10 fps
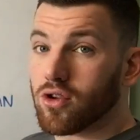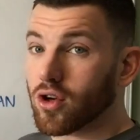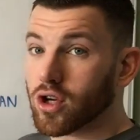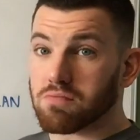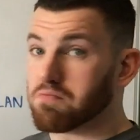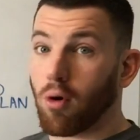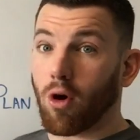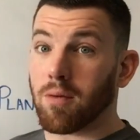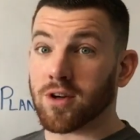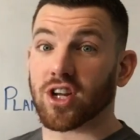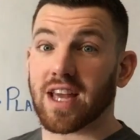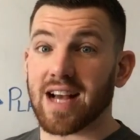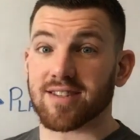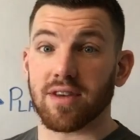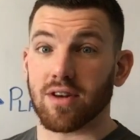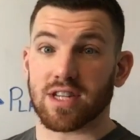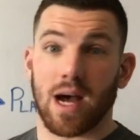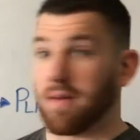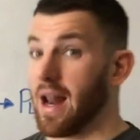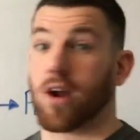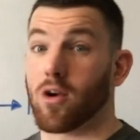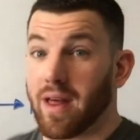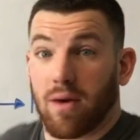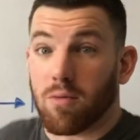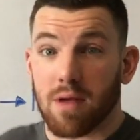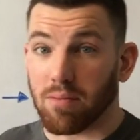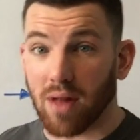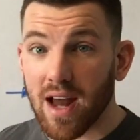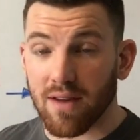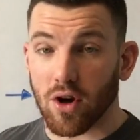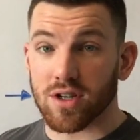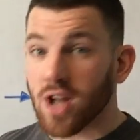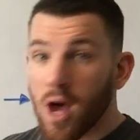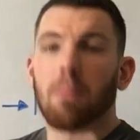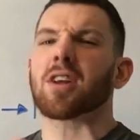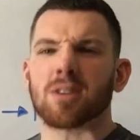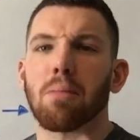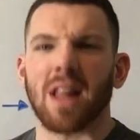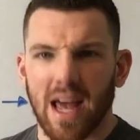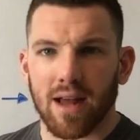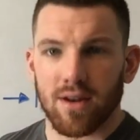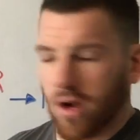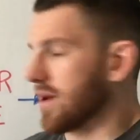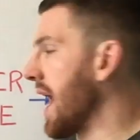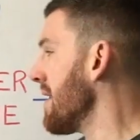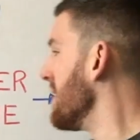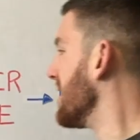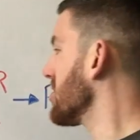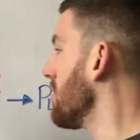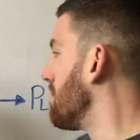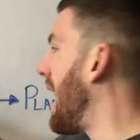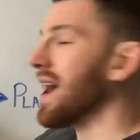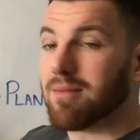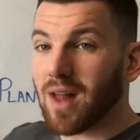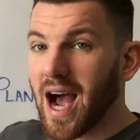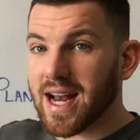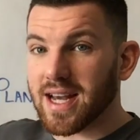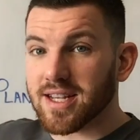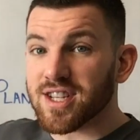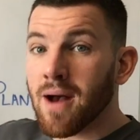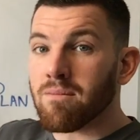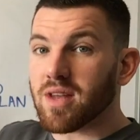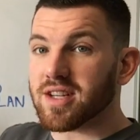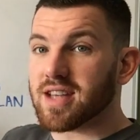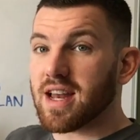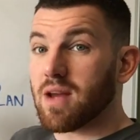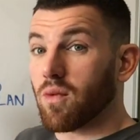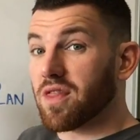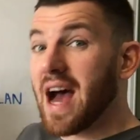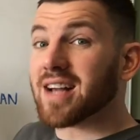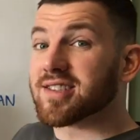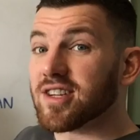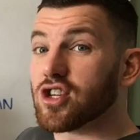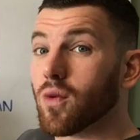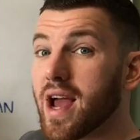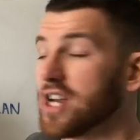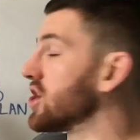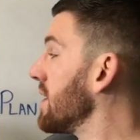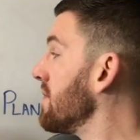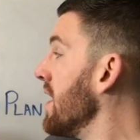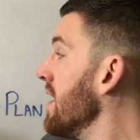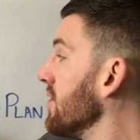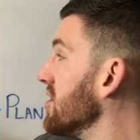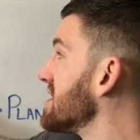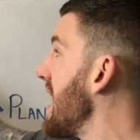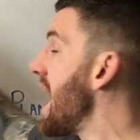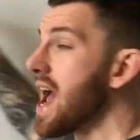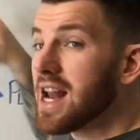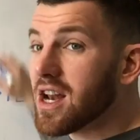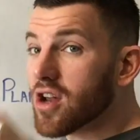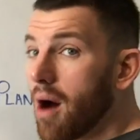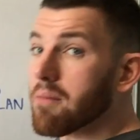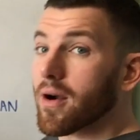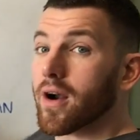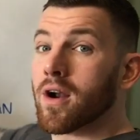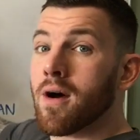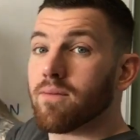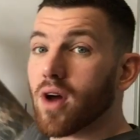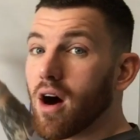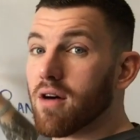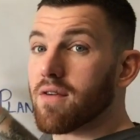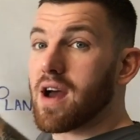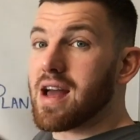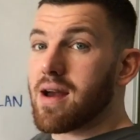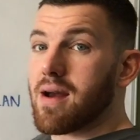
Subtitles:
you could pour a bunch of gasoline on top of it. I don't know why that would be a plan of yours, but it's a plan, okay? So the bottom line is that with that situation, there's any number of